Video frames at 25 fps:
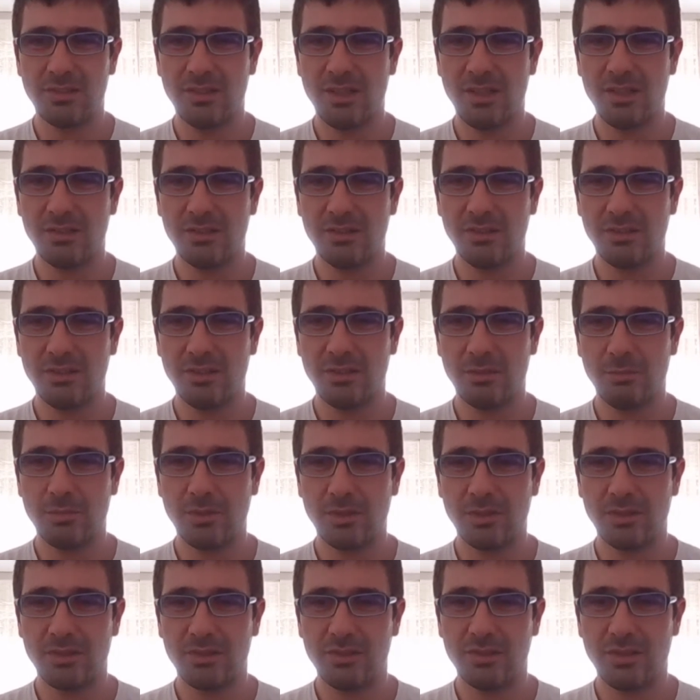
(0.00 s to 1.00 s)
slightly,
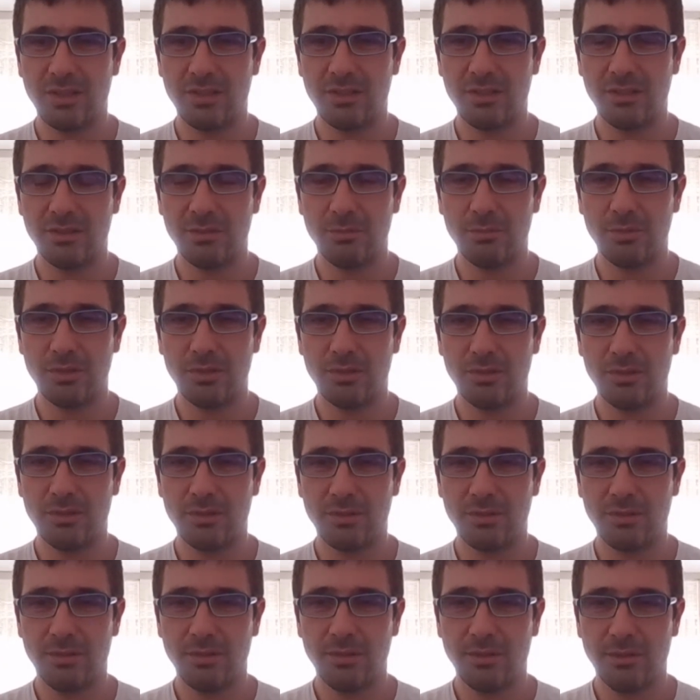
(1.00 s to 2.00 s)
leaning Baghdasaryan a bit.